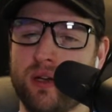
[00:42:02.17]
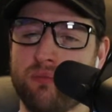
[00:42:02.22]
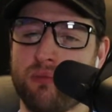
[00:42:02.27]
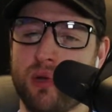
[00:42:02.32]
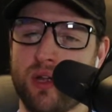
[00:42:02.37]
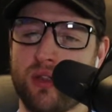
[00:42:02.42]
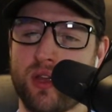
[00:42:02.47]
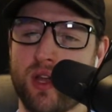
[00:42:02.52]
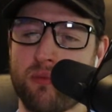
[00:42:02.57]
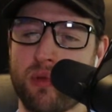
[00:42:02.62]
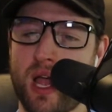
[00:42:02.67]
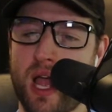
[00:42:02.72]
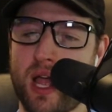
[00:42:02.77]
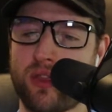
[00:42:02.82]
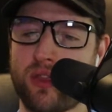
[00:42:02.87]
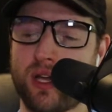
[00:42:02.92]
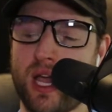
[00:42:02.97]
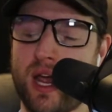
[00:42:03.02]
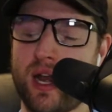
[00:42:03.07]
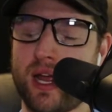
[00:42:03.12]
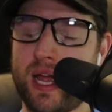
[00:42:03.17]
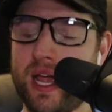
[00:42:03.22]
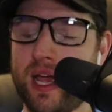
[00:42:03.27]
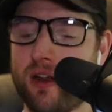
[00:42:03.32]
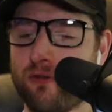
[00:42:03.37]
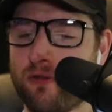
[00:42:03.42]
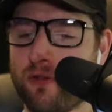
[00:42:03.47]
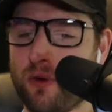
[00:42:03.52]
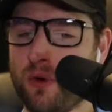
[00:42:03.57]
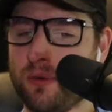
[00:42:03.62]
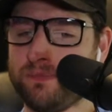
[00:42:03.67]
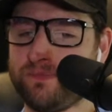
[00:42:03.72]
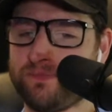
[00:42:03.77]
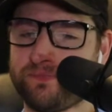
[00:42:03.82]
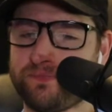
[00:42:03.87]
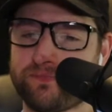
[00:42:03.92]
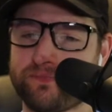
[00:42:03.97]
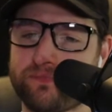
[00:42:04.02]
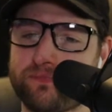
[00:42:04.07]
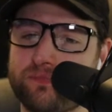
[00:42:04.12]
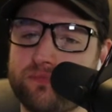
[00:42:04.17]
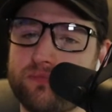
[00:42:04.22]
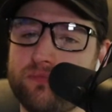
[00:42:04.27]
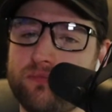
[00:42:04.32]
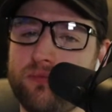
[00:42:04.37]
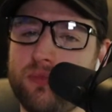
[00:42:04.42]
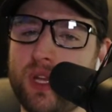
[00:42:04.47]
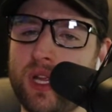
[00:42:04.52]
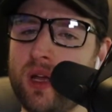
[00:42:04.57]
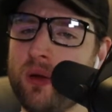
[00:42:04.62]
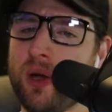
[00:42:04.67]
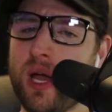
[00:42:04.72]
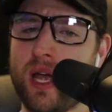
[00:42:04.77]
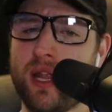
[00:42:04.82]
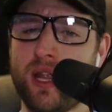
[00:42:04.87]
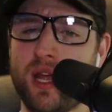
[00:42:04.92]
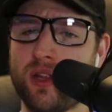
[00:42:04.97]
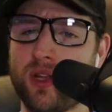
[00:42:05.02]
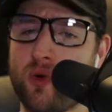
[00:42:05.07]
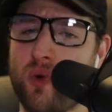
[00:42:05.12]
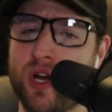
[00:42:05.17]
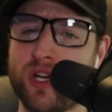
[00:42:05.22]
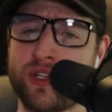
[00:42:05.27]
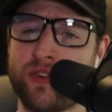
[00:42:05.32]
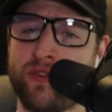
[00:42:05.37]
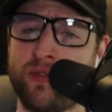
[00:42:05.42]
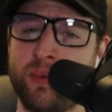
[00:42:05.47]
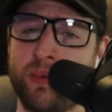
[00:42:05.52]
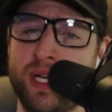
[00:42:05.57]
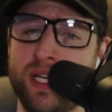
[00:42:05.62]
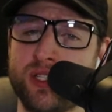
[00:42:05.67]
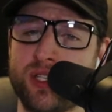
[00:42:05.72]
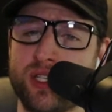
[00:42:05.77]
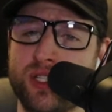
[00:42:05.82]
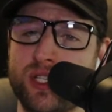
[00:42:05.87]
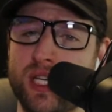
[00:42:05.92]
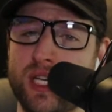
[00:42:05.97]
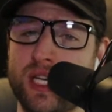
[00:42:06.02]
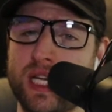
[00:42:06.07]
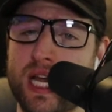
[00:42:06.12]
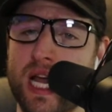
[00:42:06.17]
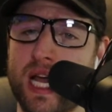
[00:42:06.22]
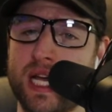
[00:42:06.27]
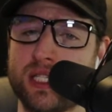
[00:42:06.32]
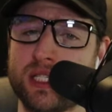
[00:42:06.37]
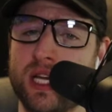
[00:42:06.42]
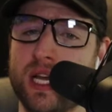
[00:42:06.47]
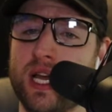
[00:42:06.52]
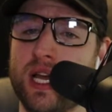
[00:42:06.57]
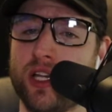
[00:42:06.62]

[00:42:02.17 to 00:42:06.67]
Bethlehem Catholic had a handful. And the question for me is the CD guys.